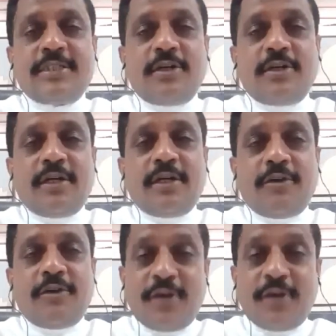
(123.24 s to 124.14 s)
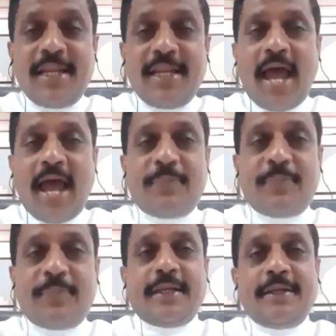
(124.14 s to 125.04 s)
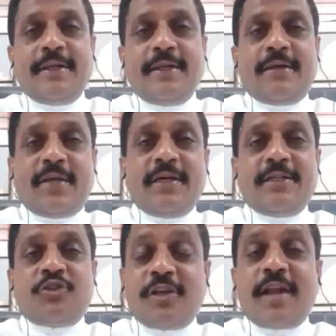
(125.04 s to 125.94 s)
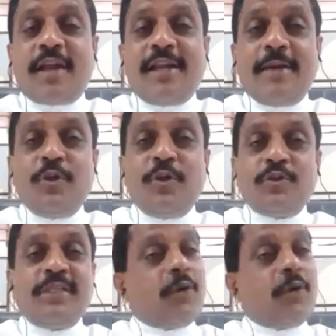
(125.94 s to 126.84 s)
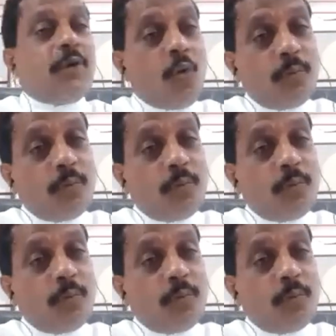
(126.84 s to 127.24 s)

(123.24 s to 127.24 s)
happen, whether children are really abused in their own homes,